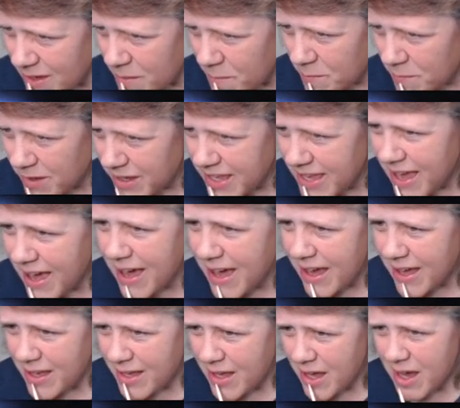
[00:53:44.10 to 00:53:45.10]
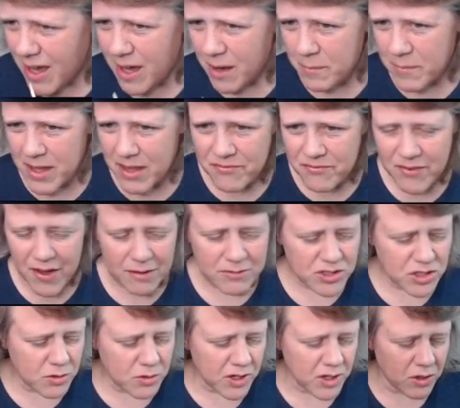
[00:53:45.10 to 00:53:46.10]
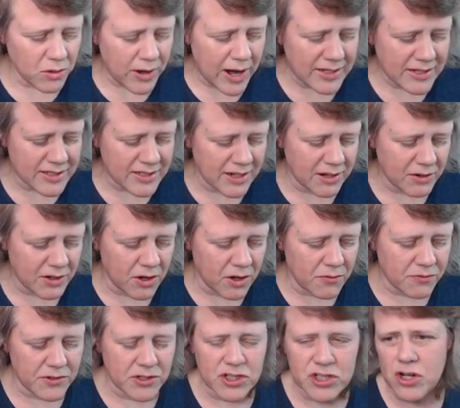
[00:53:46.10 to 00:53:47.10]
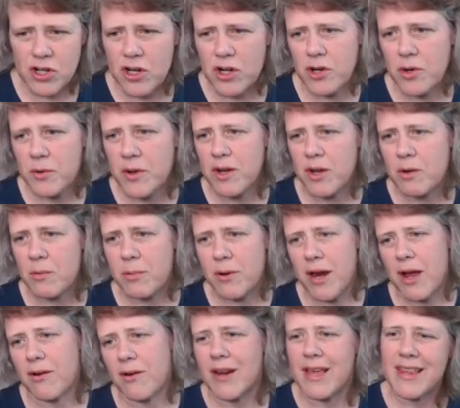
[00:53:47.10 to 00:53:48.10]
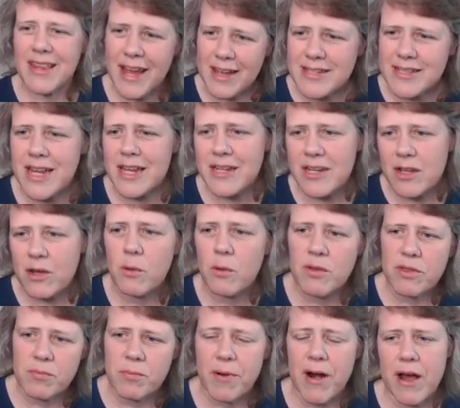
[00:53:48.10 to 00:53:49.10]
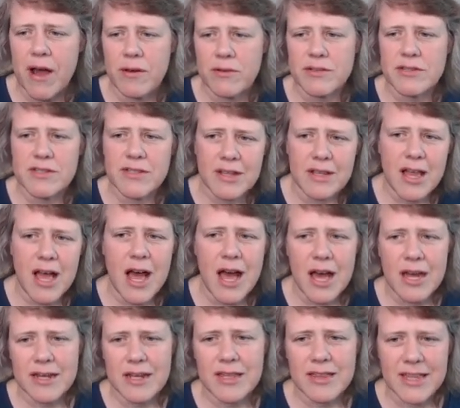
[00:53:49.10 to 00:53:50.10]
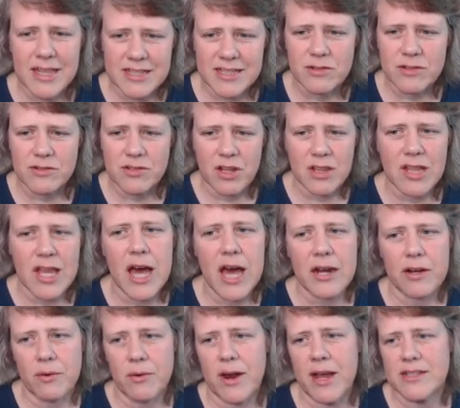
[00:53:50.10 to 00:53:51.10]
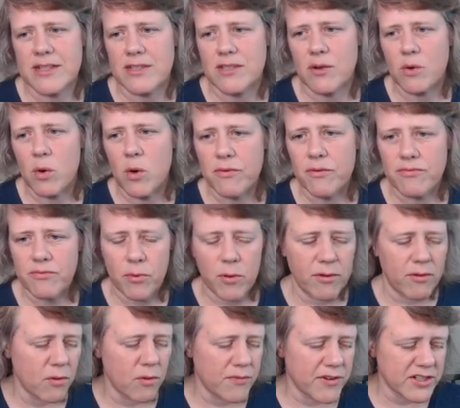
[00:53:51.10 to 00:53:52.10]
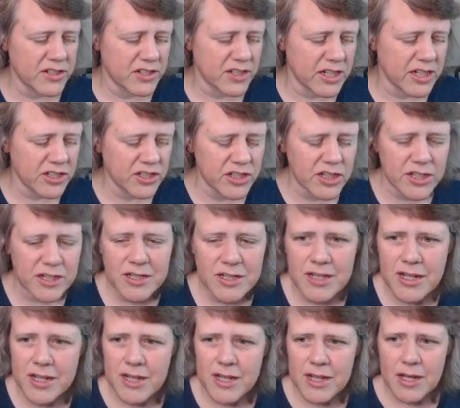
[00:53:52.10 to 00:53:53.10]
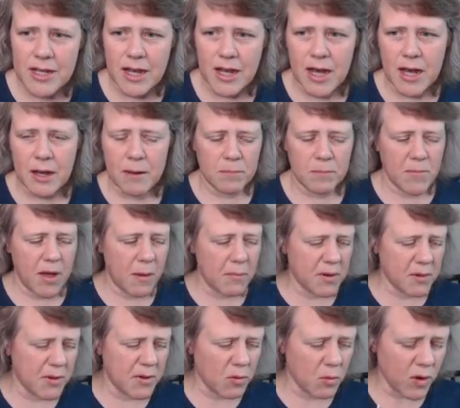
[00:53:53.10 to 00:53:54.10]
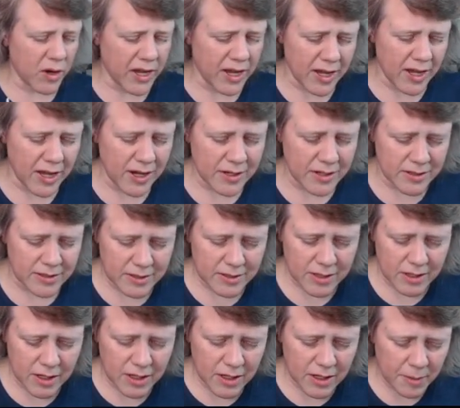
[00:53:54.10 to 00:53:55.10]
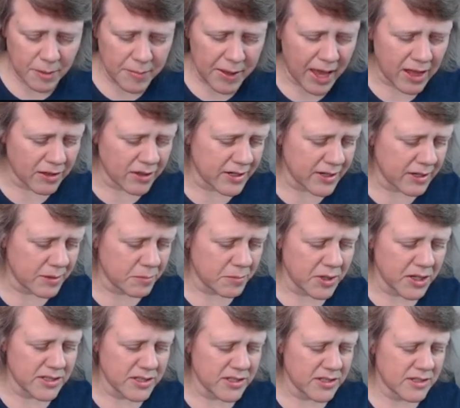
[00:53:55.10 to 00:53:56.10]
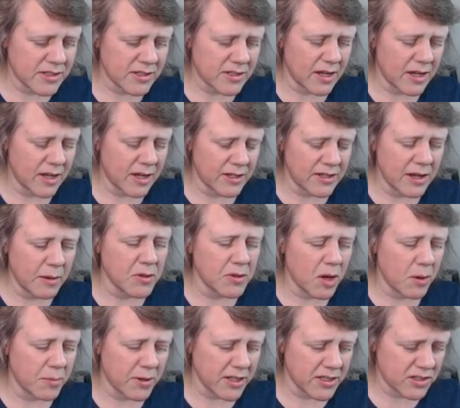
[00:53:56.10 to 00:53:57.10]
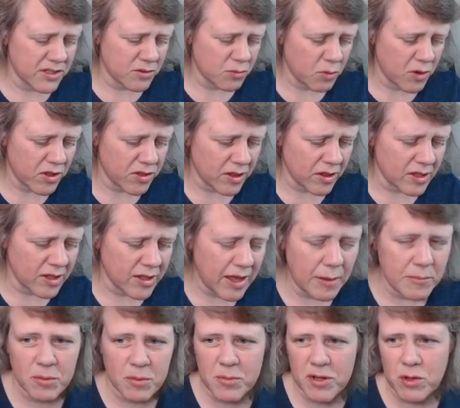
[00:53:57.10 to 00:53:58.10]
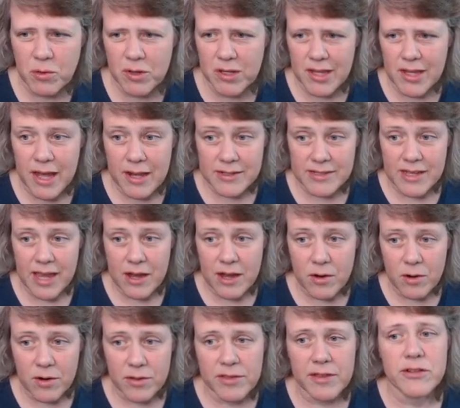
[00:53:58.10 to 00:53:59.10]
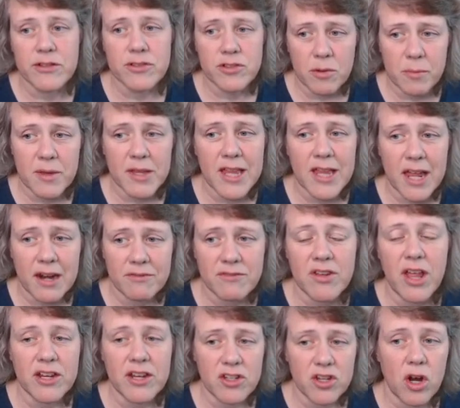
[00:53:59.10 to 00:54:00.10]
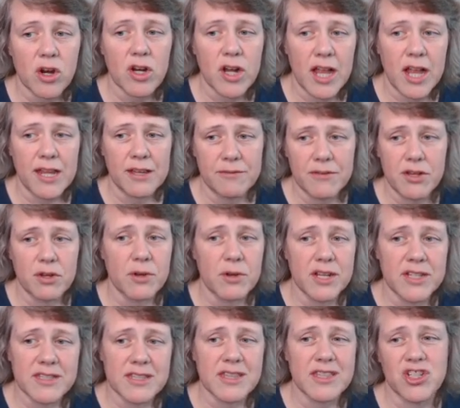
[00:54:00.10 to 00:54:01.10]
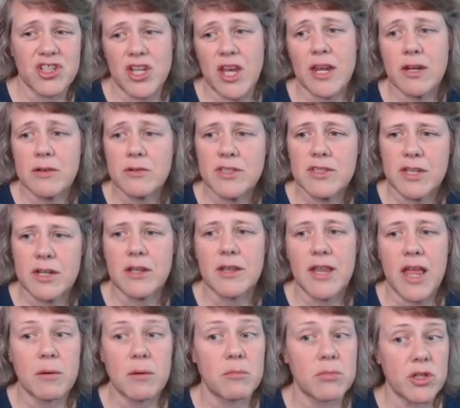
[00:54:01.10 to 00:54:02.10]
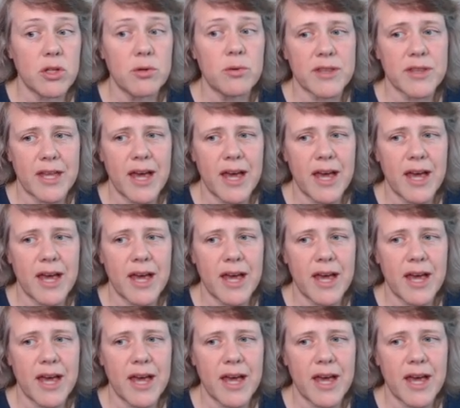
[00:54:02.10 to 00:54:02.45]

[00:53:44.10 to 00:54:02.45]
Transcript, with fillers: but yeah, um, if I was doing grass down here for sure, green or brown. I, I tend to go with browns a lot, unless there's a lot of grass or or vegetation. Um, I'm going to be working on a paladin bust, uh, Templar bust with. A, I'm going to be doing a lot of Sky Earth, and there's going to be a lot of like dark olivey greens in the shadows, and a lot of blue in the